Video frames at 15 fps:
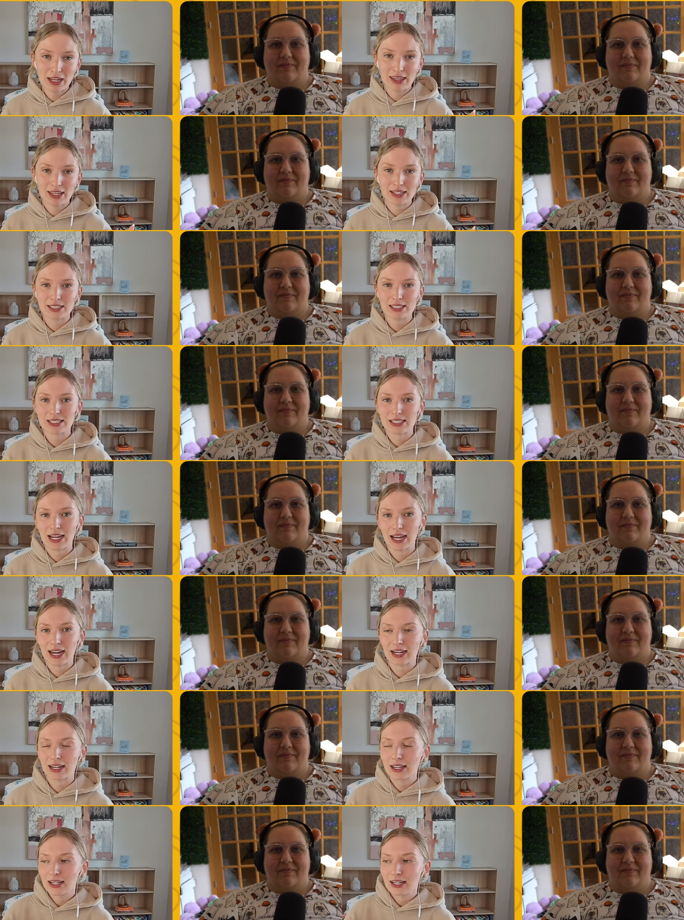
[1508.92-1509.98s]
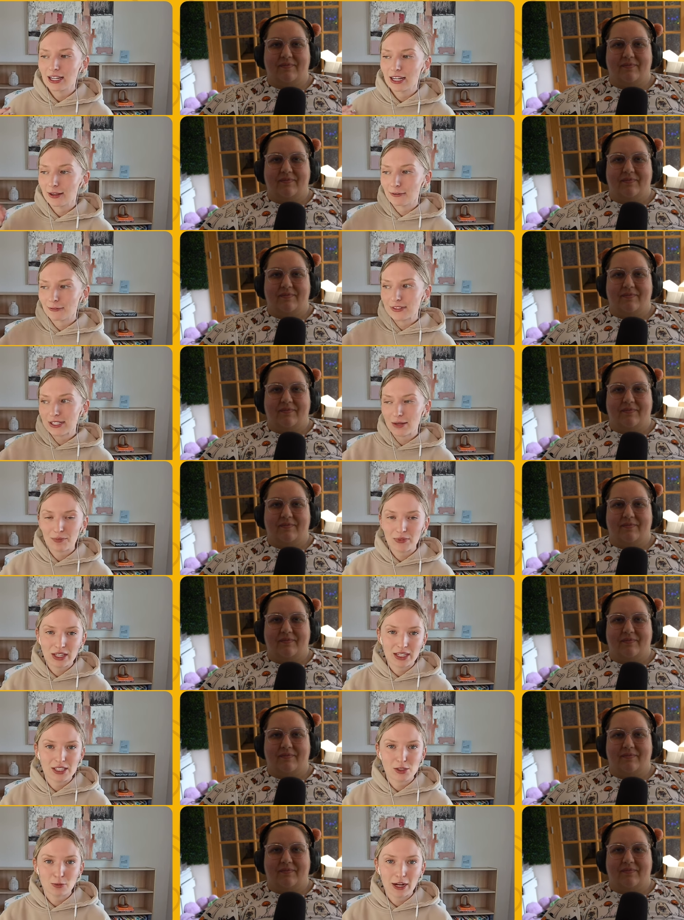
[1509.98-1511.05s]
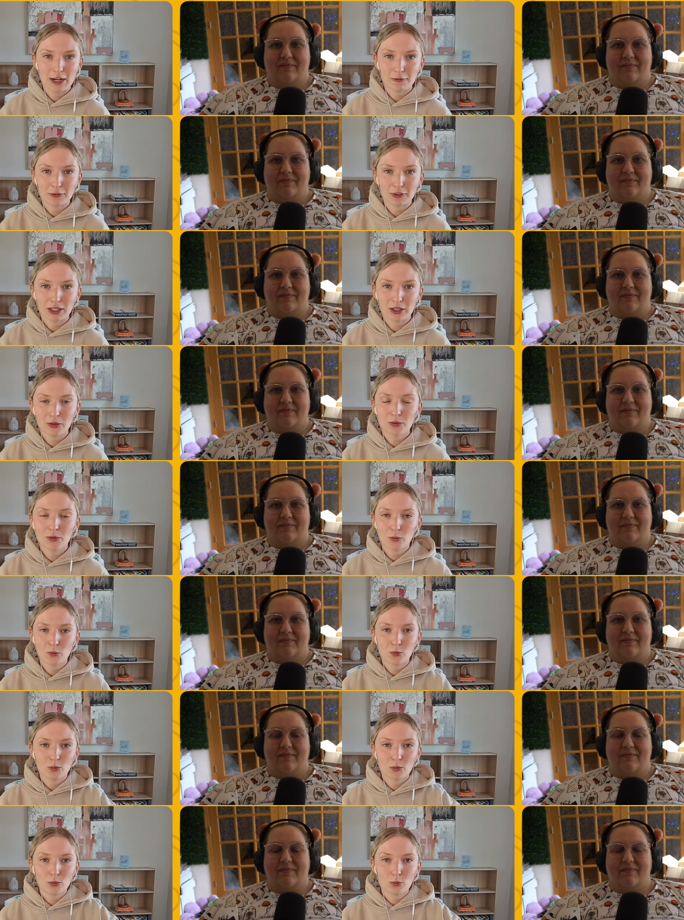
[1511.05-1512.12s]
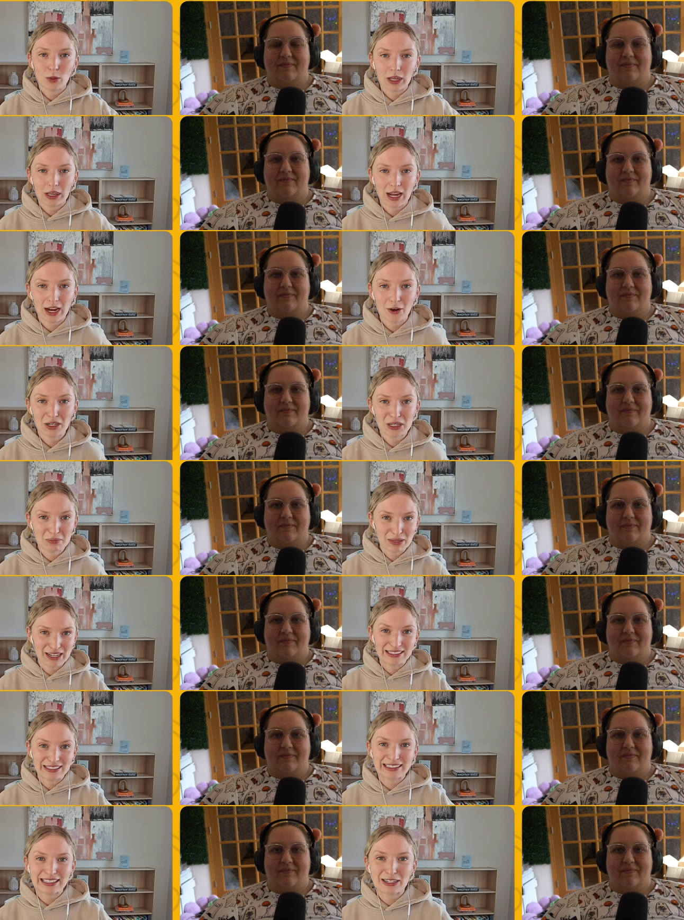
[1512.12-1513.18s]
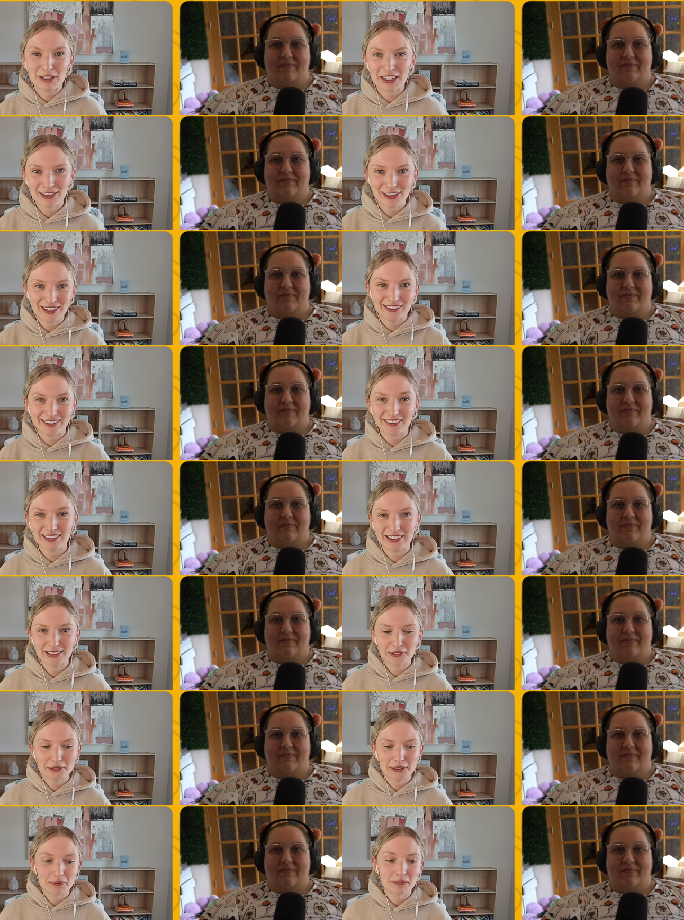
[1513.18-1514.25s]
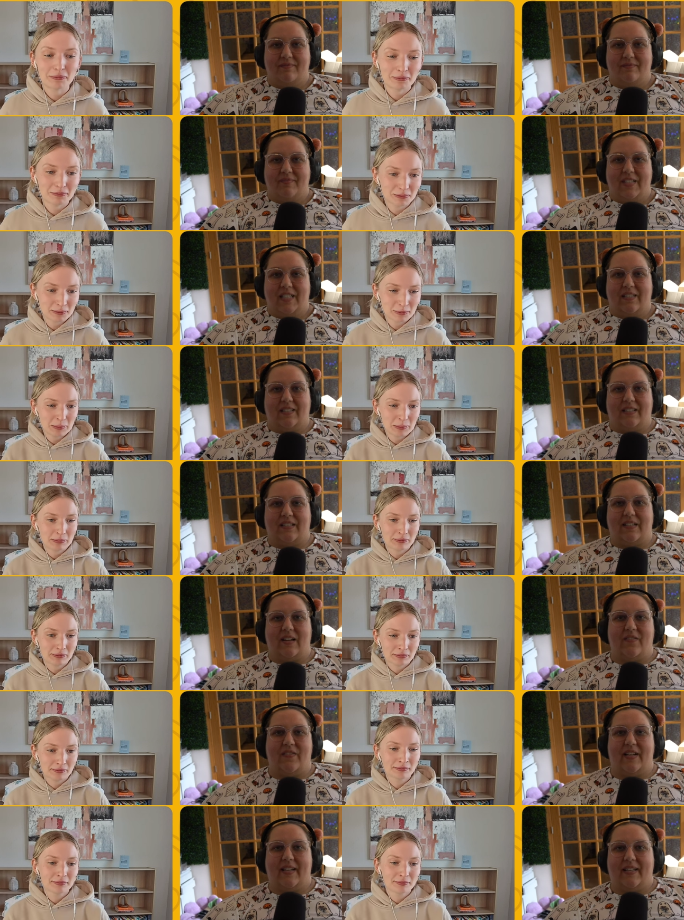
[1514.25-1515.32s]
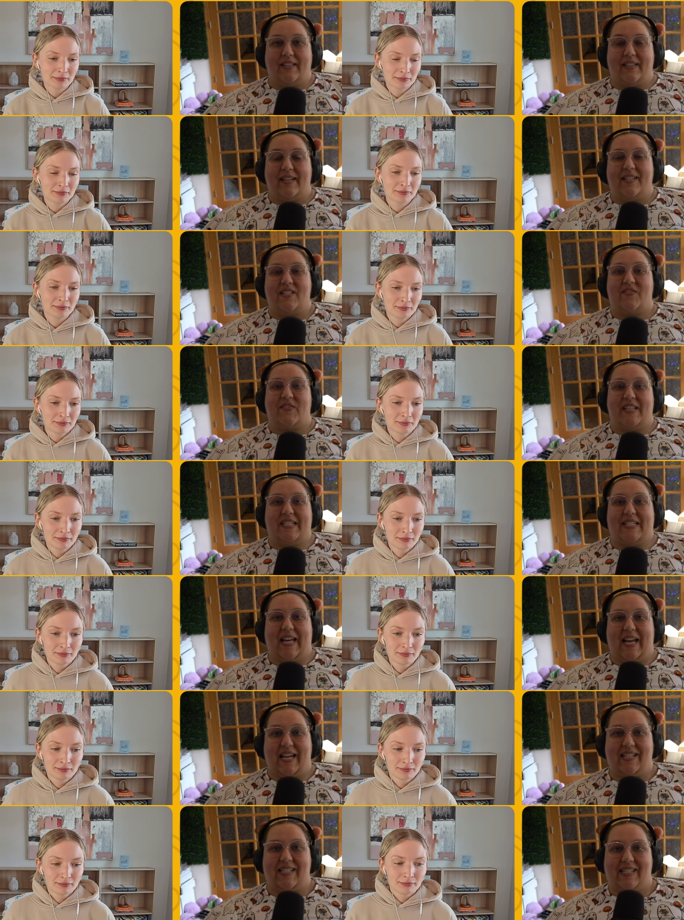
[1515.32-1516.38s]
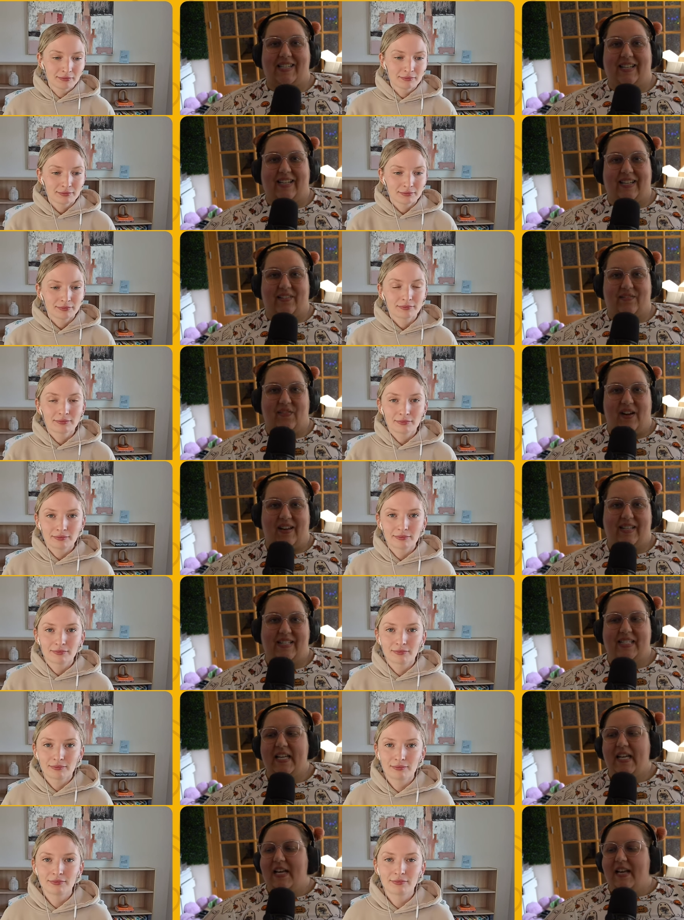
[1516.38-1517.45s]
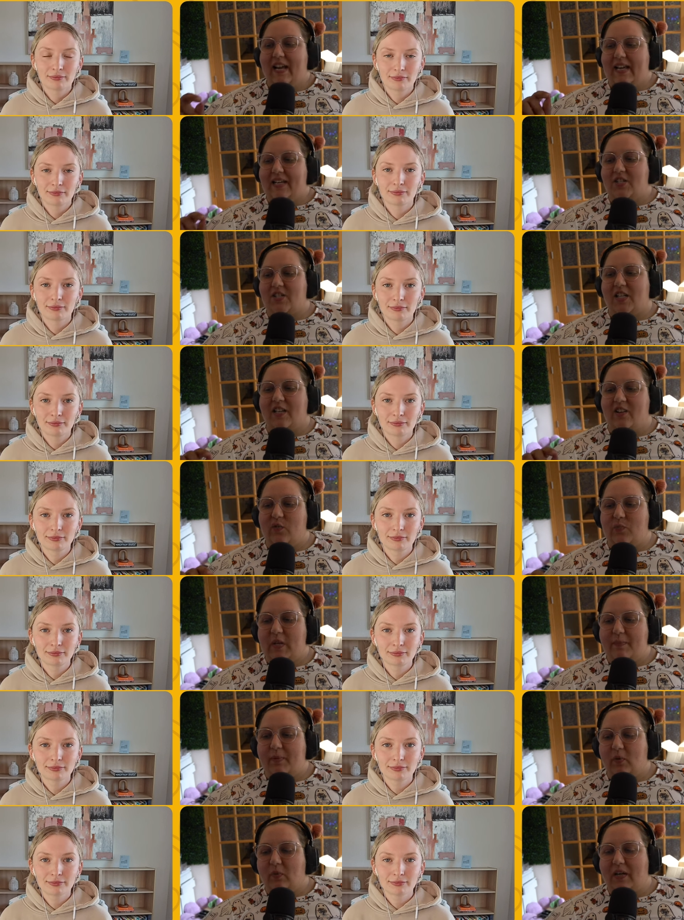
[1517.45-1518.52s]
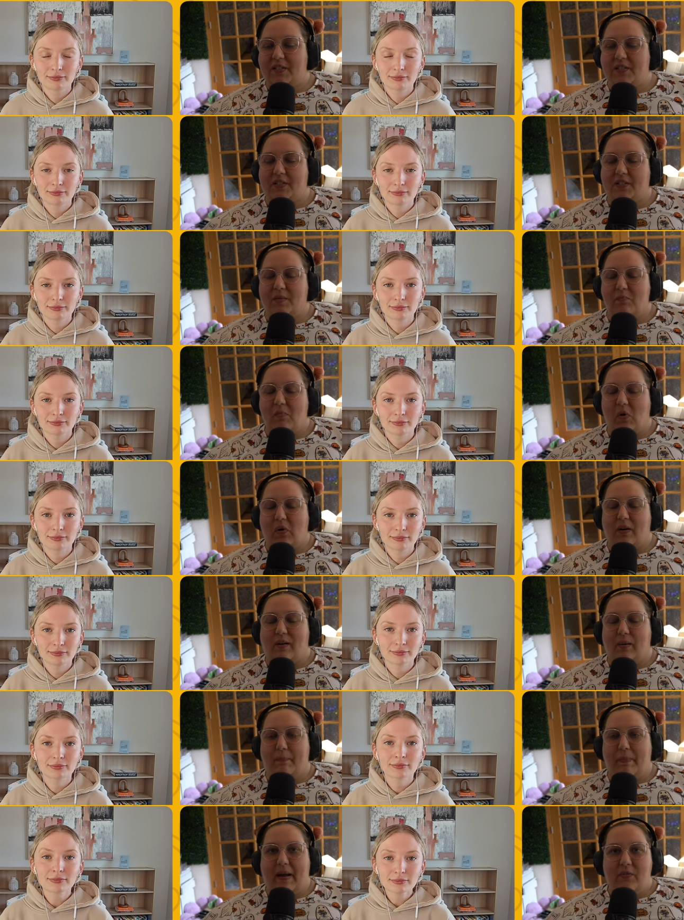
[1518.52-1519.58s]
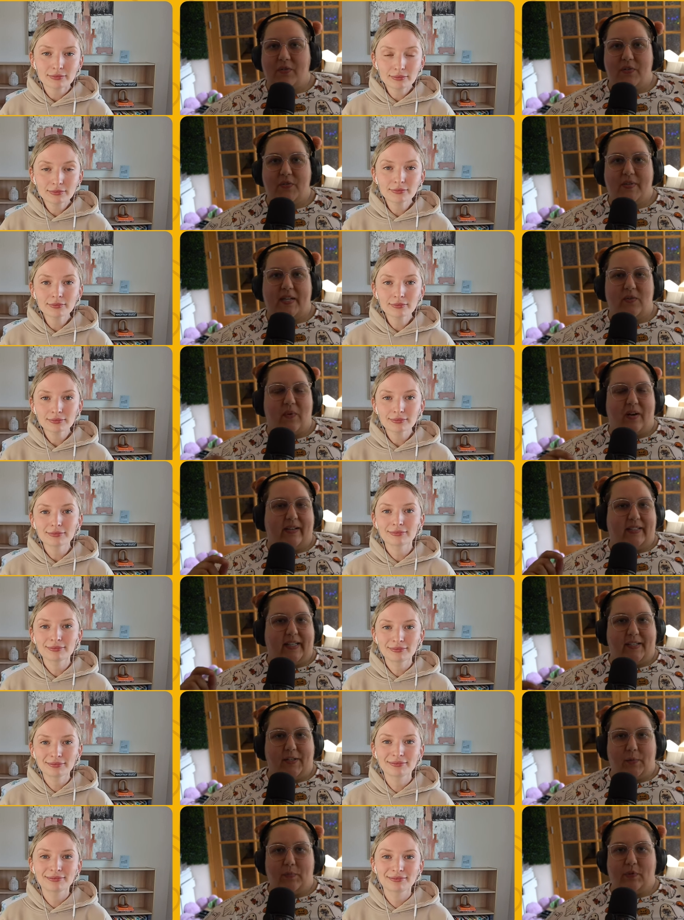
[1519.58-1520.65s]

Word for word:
Speaker 1: and then decide if something is right for you without abandoning what you're currently doing.
Speaker 2: Love it. That is fantastic advice. Angela, if people want to learn more about you, they want to get your